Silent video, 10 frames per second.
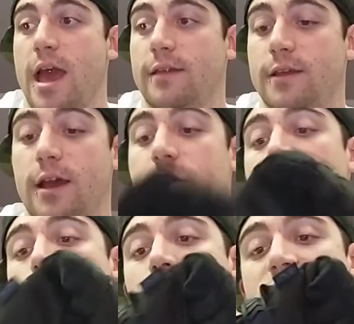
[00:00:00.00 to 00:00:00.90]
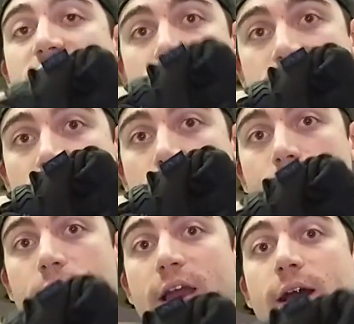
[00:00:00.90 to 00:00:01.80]
and then I've used these
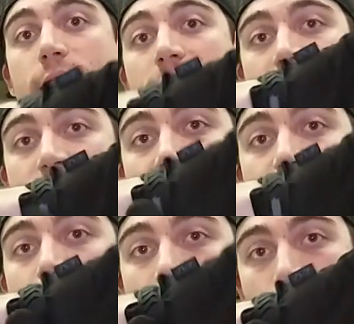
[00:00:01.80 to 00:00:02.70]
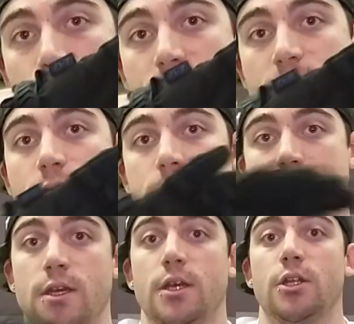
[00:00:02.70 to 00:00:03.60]
style, and I like this better because